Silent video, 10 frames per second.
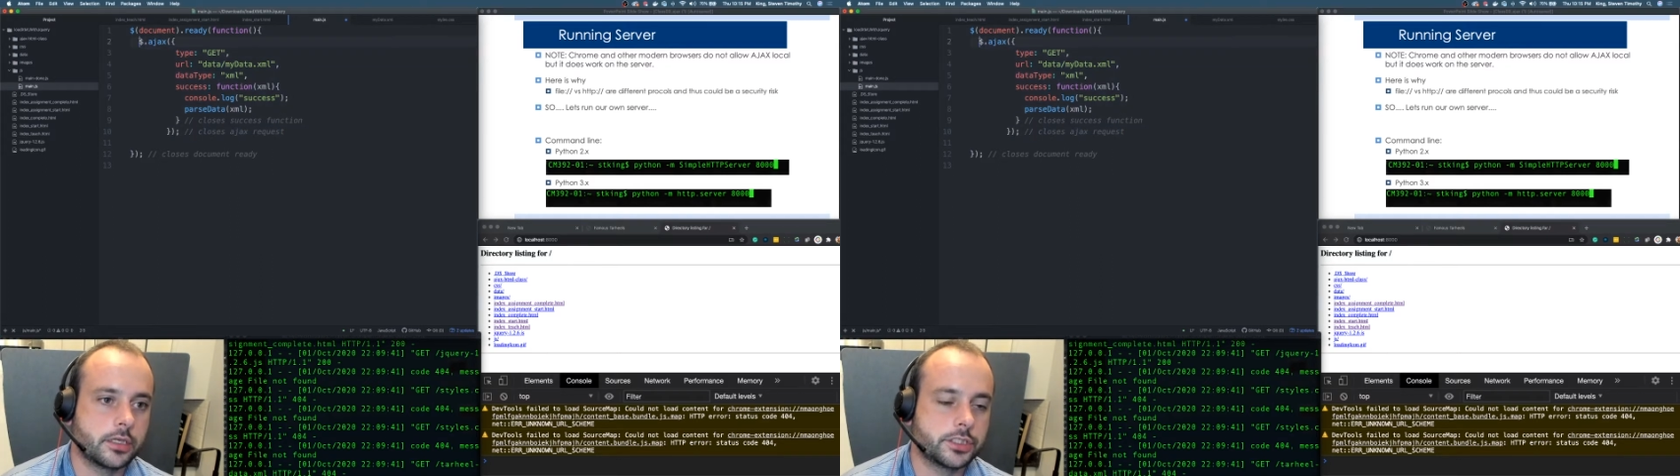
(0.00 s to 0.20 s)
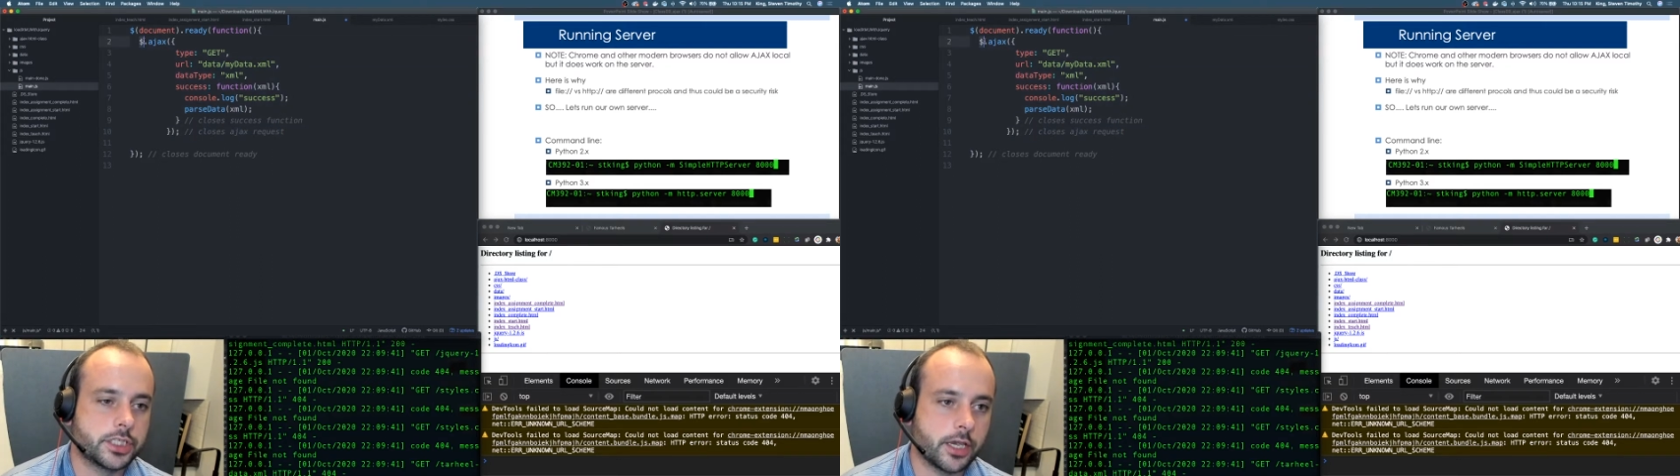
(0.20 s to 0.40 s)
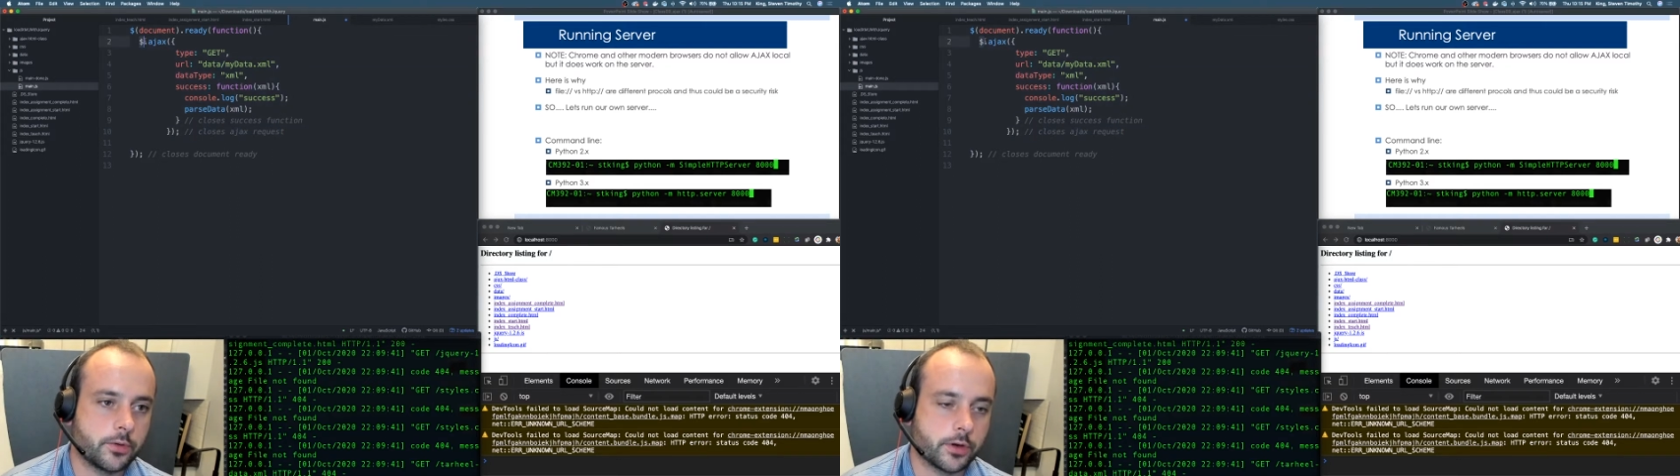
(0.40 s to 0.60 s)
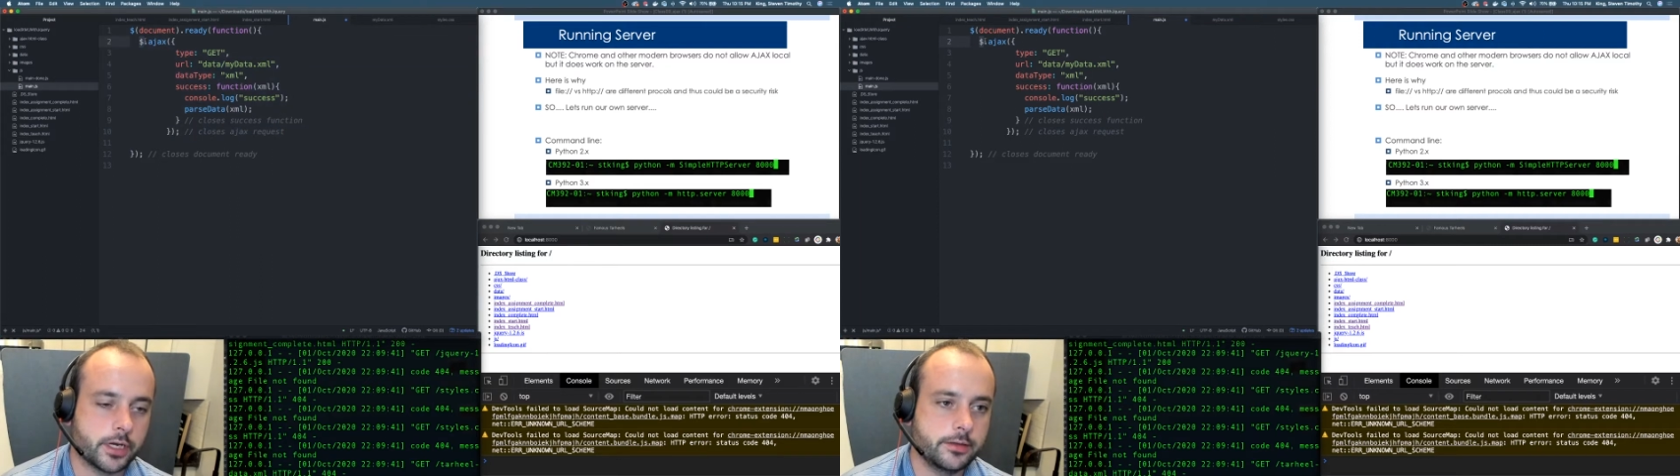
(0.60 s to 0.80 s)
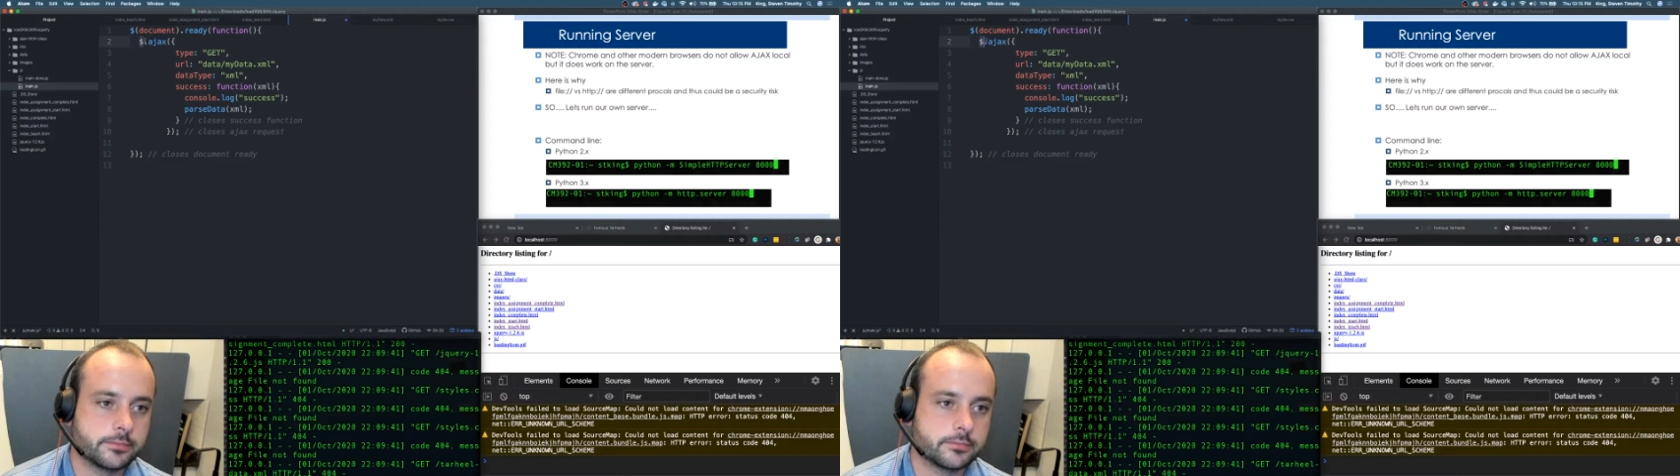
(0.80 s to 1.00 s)

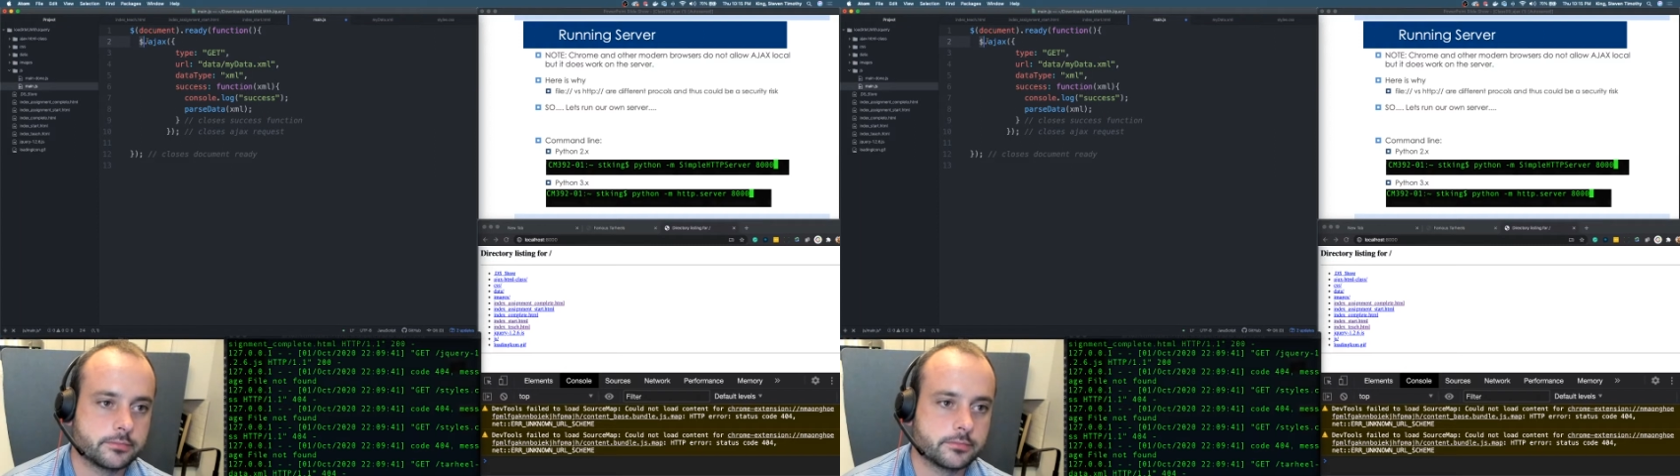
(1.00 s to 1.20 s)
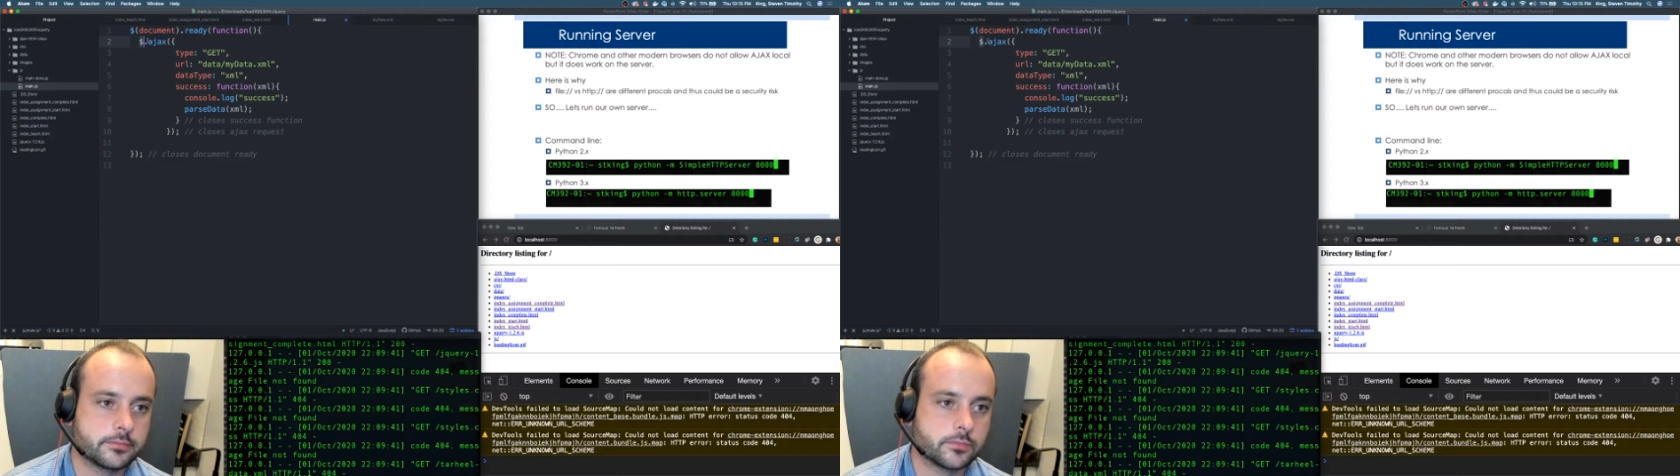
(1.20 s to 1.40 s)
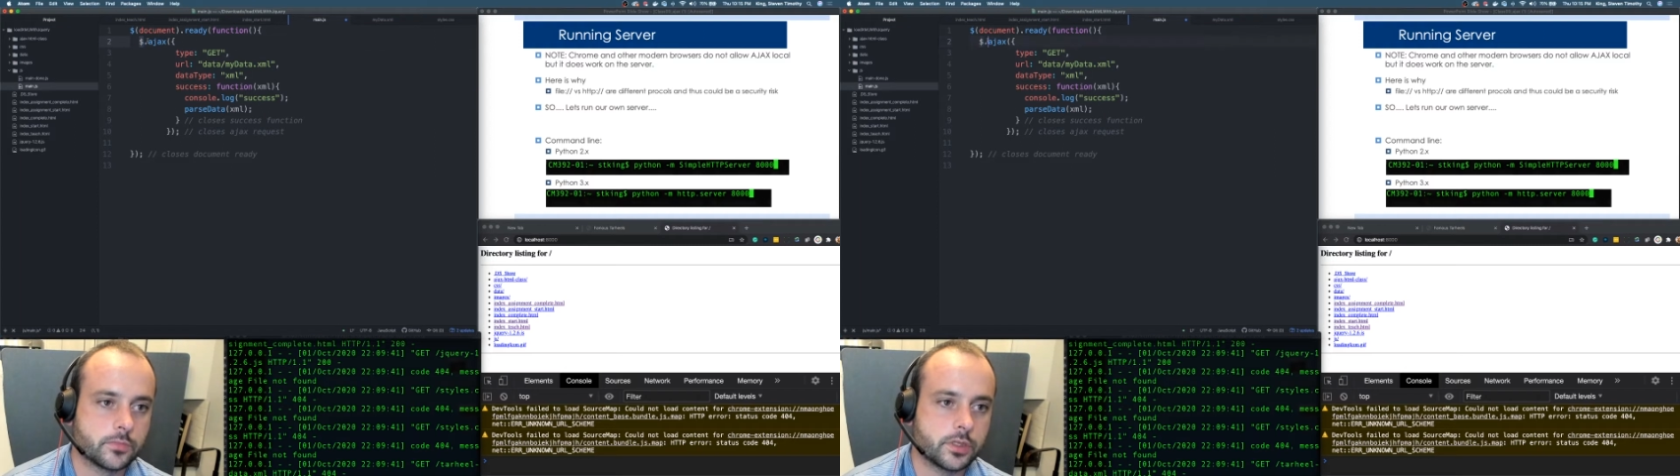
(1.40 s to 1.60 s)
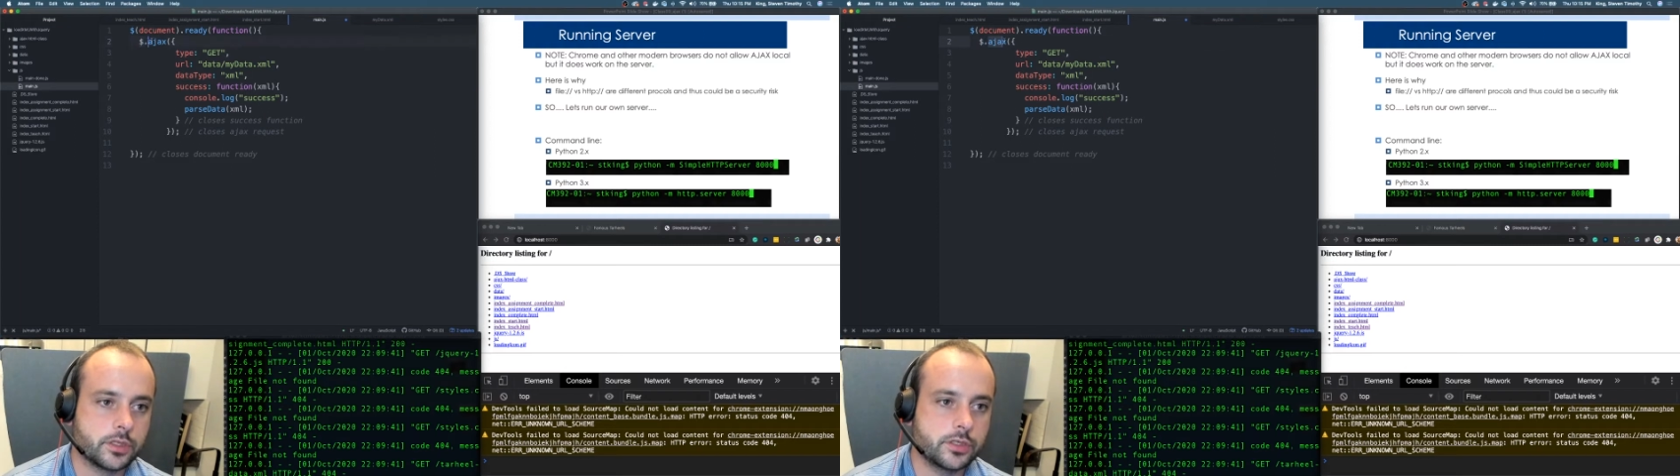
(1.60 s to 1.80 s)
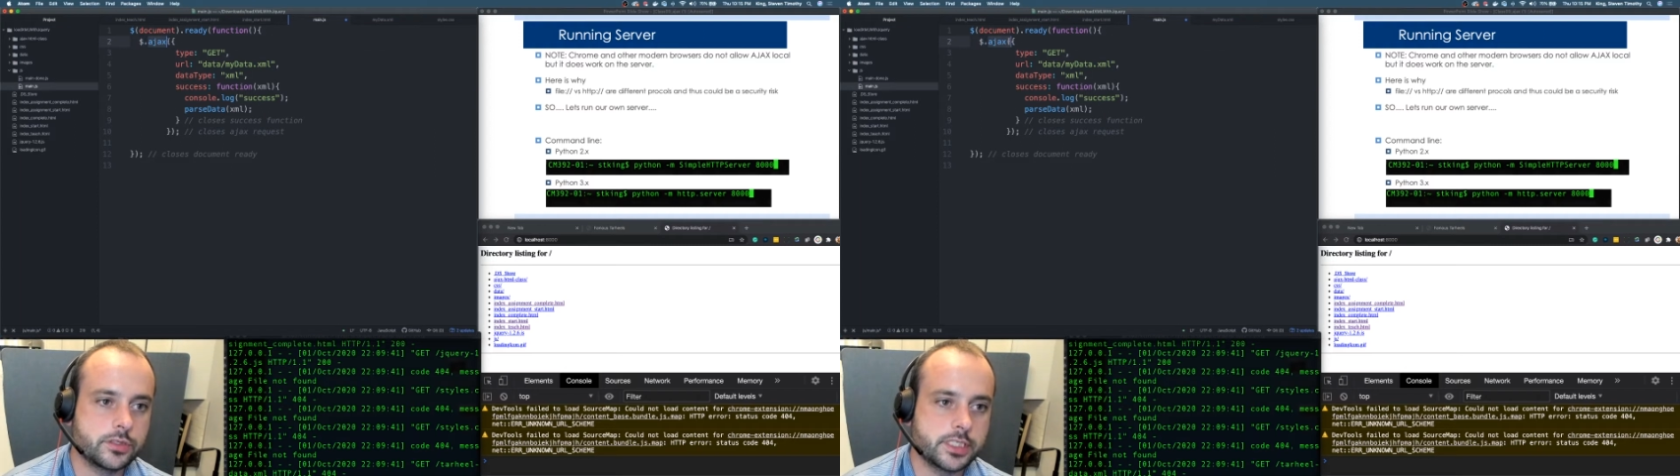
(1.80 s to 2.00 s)
jQuery use